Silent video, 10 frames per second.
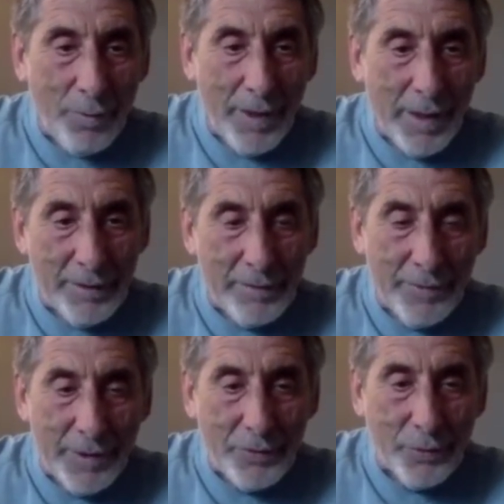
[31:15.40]
that. And
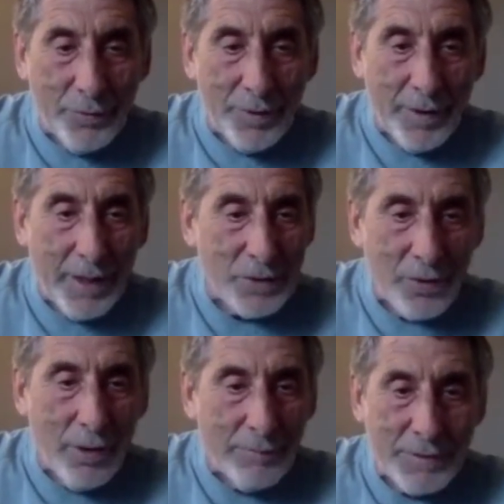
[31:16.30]
if they do, then that's
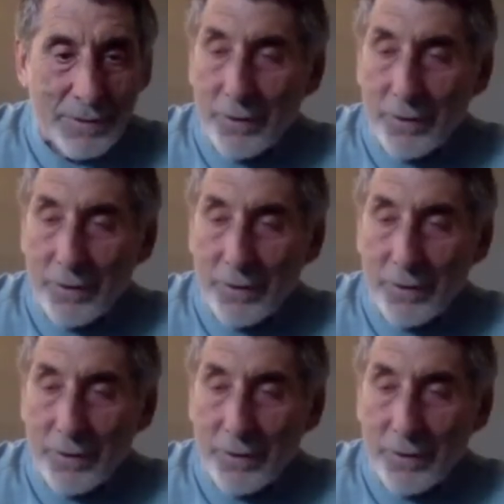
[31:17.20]
obviously their